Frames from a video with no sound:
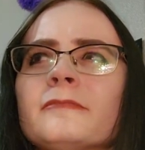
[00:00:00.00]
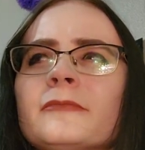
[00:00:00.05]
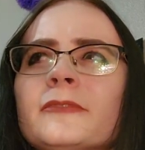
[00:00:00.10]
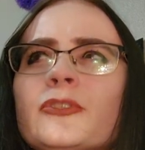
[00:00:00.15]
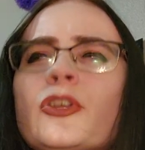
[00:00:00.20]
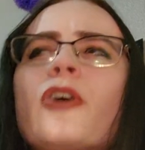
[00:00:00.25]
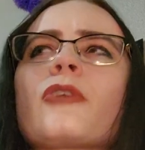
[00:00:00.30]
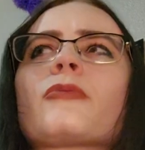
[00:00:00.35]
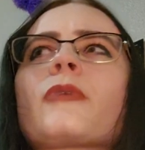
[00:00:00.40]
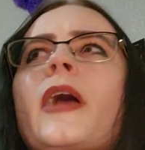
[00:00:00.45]

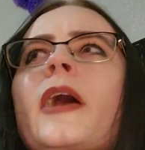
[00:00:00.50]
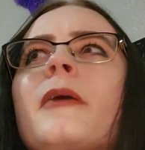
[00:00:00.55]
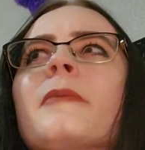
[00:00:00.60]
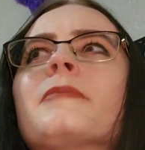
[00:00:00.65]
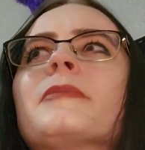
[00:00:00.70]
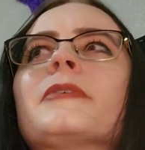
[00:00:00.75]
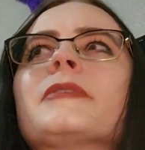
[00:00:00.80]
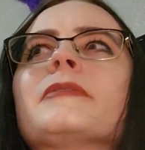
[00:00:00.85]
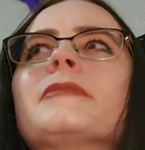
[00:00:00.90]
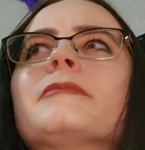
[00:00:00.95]
Not rap,
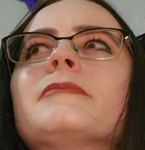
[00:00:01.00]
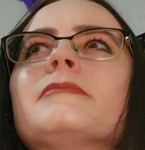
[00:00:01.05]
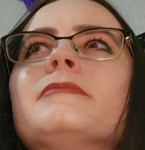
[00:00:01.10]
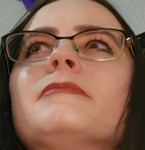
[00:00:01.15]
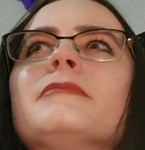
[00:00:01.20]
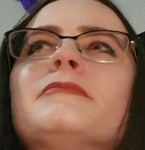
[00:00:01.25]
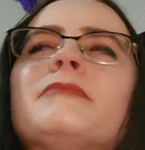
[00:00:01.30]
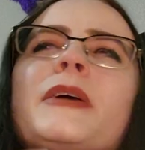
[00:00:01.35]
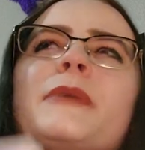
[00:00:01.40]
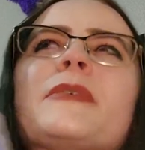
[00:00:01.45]
but
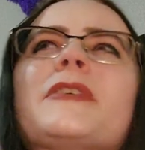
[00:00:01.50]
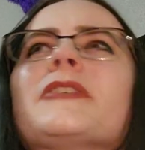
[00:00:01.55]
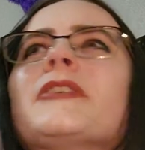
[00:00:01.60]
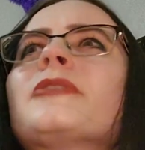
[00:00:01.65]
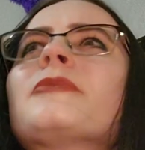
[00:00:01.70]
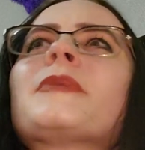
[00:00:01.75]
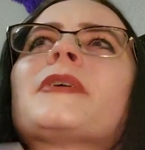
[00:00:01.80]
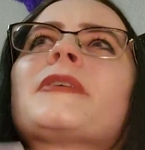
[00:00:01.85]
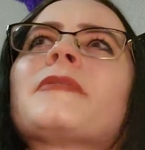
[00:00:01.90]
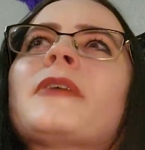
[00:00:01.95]
maybe a
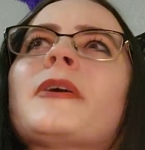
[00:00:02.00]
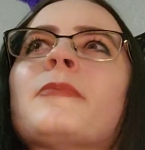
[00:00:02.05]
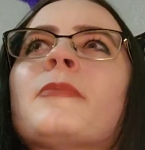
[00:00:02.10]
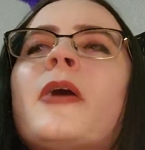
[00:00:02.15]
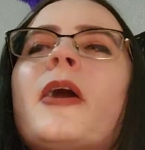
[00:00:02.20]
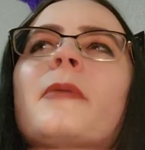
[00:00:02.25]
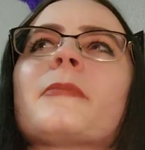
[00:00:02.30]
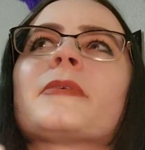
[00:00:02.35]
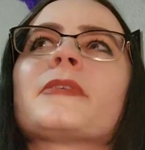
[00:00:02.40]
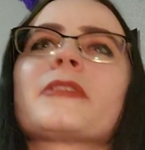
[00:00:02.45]
little bit of
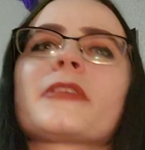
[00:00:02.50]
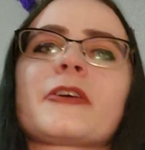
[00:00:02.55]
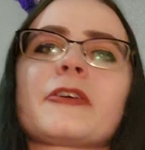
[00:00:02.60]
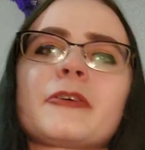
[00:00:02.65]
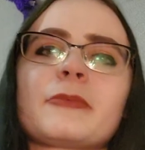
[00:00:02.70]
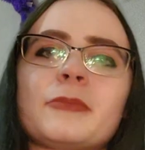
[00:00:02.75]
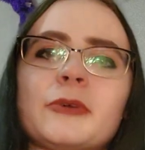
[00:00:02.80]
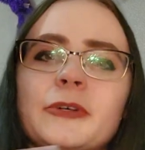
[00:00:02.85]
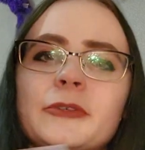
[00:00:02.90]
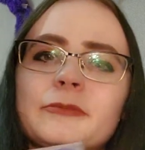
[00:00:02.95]
hip-hop in
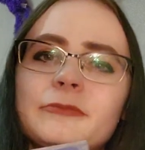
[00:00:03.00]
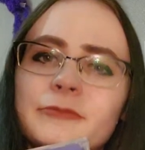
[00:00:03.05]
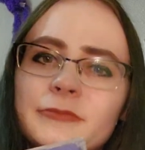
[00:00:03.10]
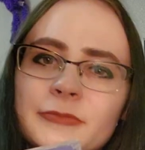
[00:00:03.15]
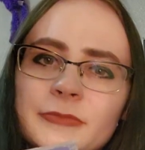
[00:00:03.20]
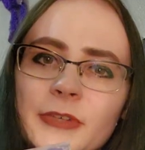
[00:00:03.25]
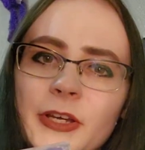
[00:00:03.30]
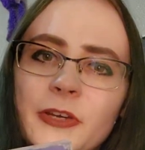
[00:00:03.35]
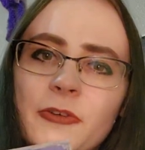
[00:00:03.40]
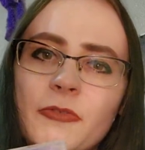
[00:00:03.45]
there, but
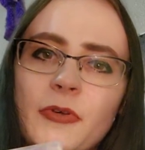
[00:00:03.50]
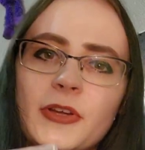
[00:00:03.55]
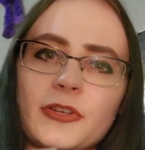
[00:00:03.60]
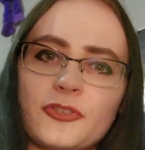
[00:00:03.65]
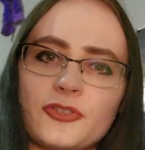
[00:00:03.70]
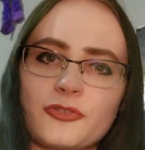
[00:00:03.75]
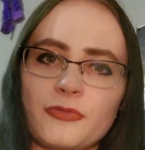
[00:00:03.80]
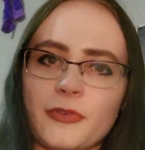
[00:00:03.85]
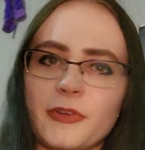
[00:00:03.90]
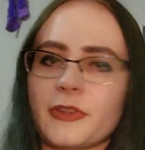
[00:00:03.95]
I quite
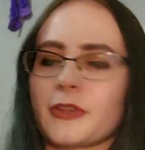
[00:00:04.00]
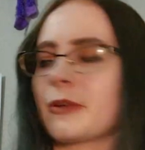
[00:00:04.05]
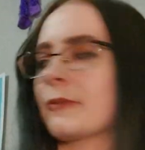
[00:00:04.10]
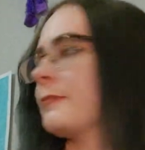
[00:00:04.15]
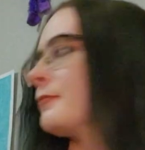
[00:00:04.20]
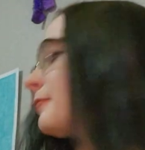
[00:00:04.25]
enjoy them.